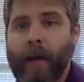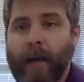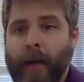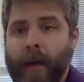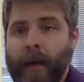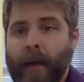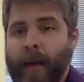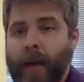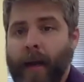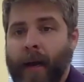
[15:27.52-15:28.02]

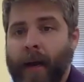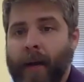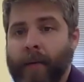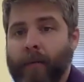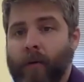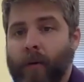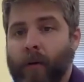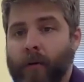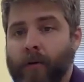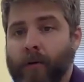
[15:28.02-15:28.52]
And I'm
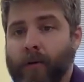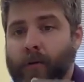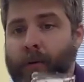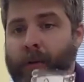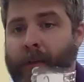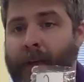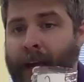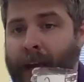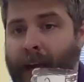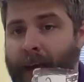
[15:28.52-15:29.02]
going to
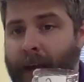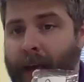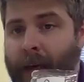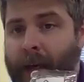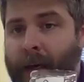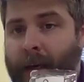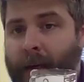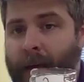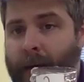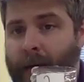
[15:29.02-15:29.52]

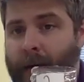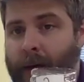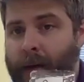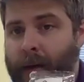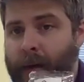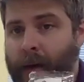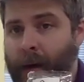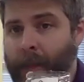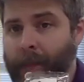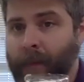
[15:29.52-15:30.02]
take
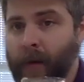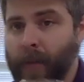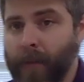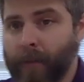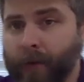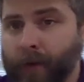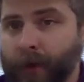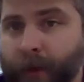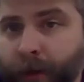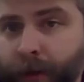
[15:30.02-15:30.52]
cup
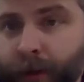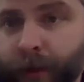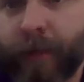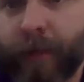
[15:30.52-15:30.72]
number 2